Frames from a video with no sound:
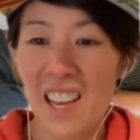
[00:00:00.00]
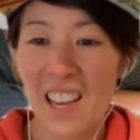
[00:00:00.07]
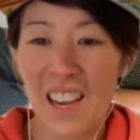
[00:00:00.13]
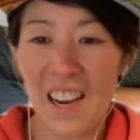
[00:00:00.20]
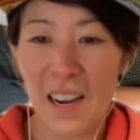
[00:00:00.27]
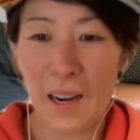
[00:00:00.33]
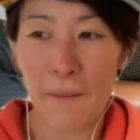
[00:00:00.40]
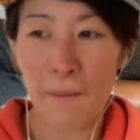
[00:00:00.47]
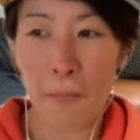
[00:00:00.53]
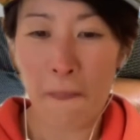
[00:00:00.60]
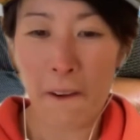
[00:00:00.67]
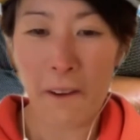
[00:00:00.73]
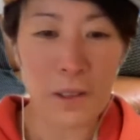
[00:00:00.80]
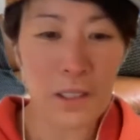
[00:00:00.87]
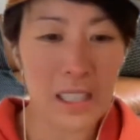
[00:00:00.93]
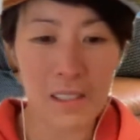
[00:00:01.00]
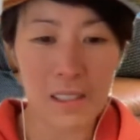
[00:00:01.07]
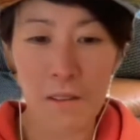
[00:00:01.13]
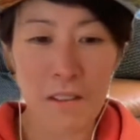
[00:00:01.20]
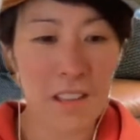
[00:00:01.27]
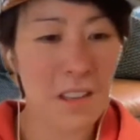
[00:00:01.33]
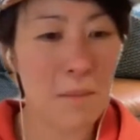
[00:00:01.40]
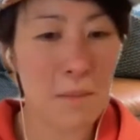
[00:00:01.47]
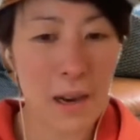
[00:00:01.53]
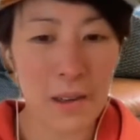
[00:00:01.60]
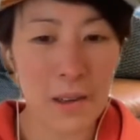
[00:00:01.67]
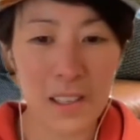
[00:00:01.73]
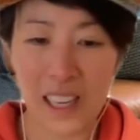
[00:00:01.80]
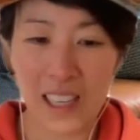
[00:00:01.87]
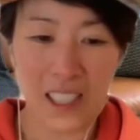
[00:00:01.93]
I don't need to think
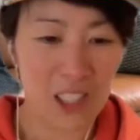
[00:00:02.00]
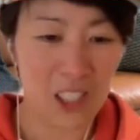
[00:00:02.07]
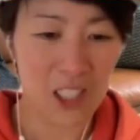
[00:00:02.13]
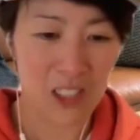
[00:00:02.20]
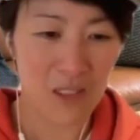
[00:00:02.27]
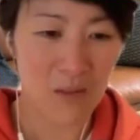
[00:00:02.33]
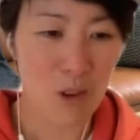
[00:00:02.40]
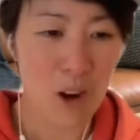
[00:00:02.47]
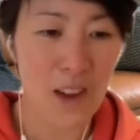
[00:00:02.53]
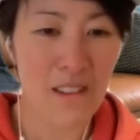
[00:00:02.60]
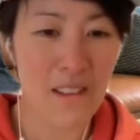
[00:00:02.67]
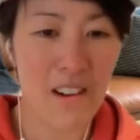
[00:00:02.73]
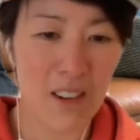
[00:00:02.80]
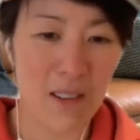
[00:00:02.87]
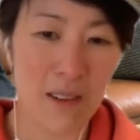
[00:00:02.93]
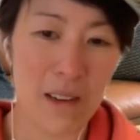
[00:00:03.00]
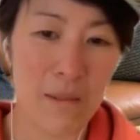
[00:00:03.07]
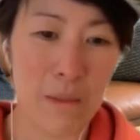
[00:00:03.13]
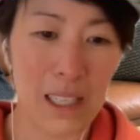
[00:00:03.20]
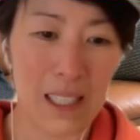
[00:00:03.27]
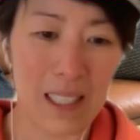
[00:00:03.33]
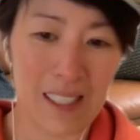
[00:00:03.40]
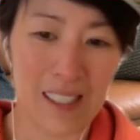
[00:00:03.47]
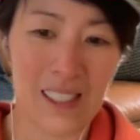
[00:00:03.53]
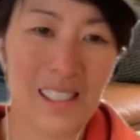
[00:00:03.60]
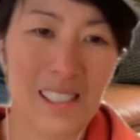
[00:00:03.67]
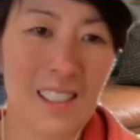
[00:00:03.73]
about it, and it's just right there in my list.